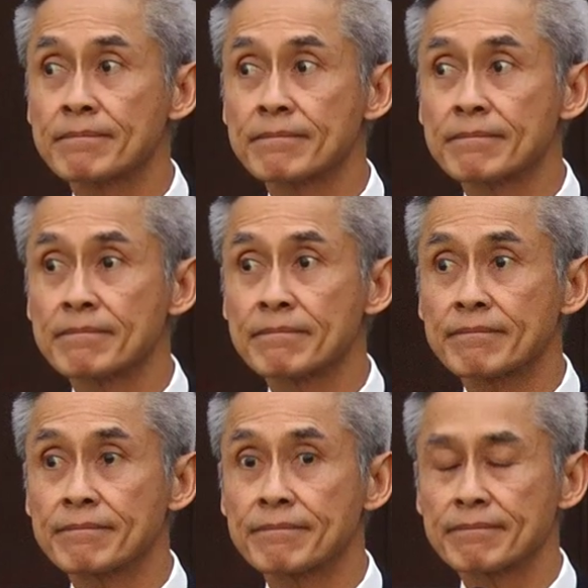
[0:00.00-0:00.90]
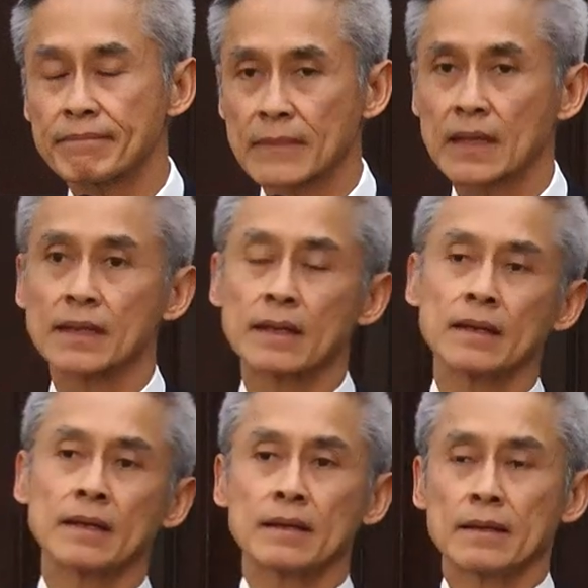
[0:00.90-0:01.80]

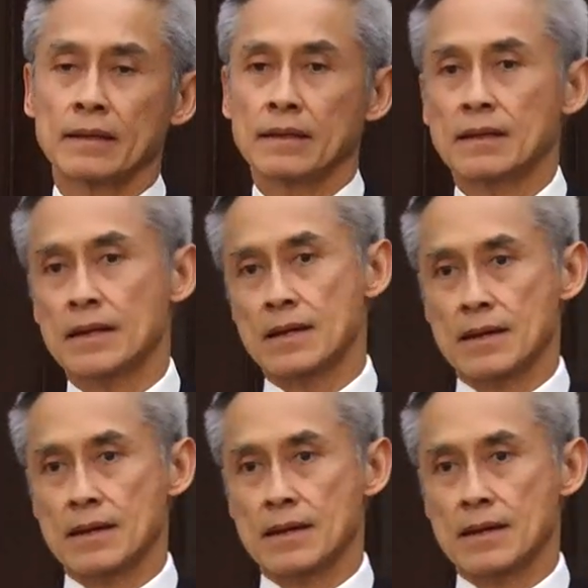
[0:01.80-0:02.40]
No one is speaking in this clip.